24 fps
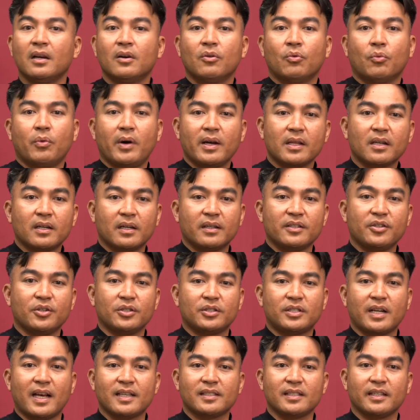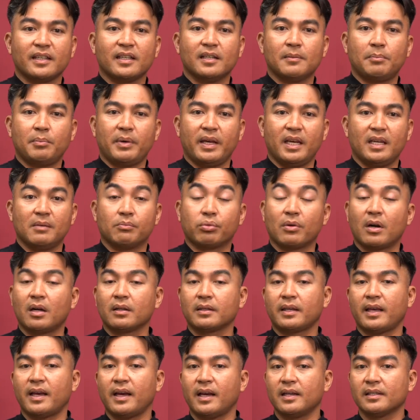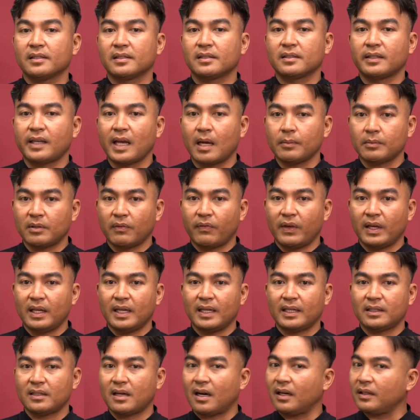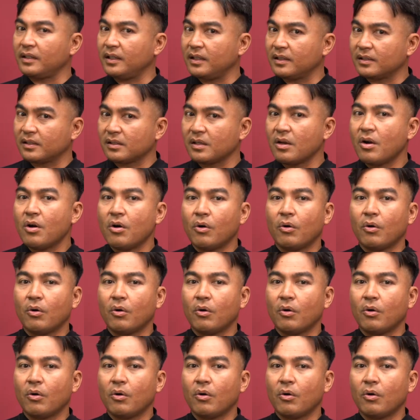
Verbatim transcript: Whether you're jazzing up a broadcast, captivating an audience,